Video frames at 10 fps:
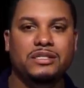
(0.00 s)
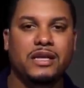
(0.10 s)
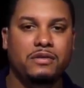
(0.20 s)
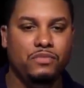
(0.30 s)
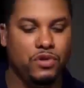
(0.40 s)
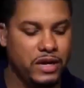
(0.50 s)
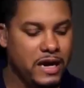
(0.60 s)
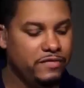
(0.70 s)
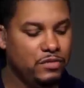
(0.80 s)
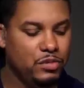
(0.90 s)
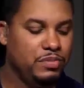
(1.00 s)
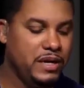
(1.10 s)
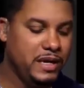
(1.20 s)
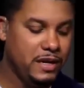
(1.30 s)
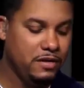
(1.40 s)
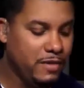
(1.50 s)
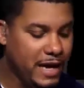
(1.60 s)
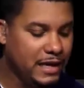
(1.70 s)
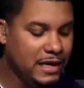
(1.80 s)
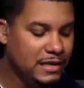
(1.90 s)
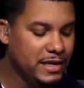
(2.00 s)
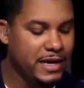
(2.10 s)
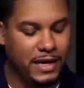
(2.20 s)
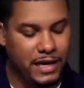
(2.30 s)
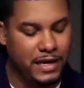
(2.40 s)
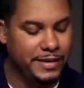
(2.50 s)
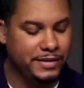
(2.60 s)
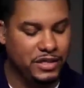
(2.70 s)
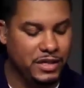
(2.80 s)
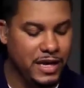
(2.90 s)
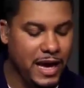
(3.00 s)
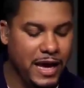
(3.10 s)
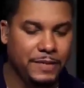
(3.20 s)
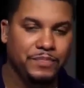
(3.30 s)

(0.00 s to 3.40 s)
that are more comfortable playing in the white keys like E, G, A